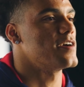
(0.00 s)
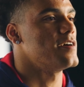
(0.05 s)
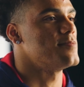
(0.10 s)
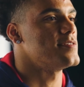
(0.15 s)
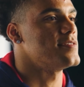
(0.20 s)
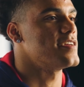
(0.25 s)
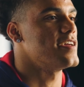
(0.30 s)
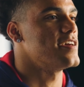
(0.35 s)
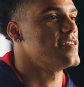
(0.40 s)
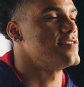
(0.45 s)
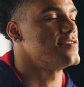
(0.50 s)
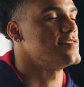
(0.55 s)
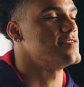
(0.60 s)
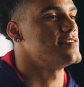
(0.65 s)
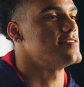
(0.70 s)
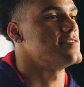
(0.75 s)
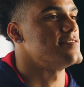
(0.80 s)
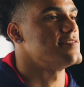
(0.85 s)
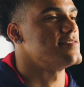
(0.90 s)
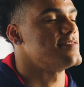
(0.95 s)
come together
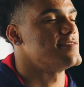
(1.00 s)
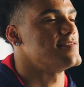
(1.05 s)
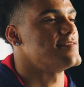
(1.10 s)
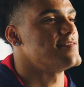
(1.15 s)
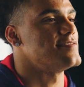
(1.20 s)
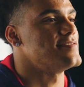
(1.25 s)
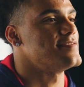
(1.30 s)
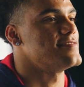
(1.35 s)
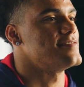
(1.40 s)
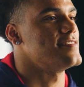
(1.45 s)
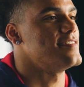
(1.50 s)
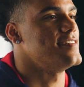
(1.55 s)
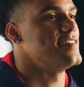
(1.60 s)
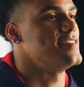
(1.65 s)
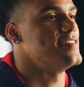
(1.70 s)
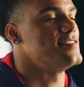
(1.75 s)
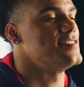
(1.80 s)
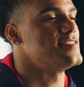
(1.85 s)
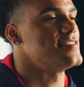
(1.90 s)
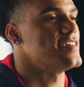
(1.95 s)

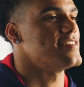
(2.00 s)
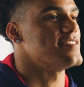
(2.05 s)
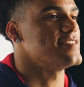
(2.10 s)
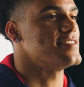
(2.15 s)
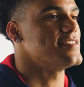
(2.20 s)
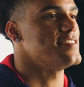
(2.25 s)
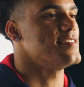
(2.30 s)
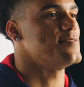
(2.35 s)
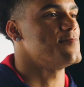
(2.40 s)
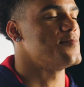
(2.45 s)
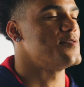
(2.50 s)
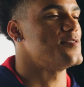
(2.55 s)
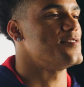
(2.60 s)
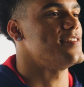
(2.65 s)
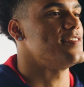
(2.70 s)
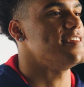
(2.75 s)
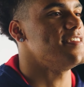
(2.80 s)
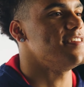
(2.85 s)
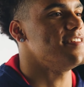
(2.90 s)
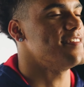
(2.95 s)
and just as a team, we
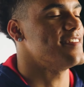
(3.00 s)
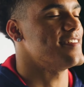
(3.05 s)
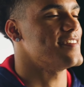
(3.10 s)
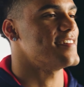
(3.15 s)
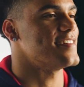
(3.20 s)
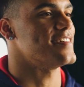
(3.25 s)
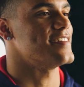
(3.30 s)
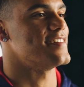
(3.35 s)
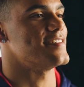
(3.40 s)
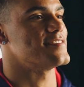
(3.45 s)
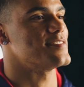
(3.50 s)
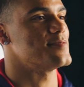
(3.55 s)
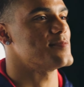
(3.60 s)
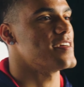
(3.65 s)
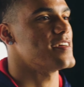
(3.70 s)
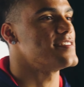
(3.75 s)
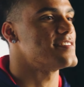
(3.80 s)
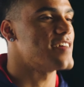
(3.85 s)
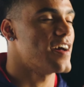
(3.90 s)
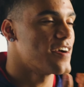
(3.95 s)
would eat.
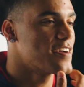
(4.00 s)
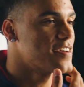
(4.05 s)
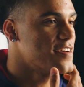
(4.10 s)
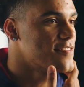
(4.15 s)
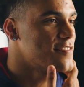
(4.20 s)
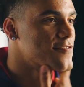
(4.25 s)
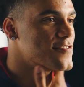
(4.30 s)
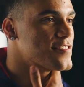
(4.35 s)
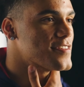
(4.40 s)
Sometimes I would cook for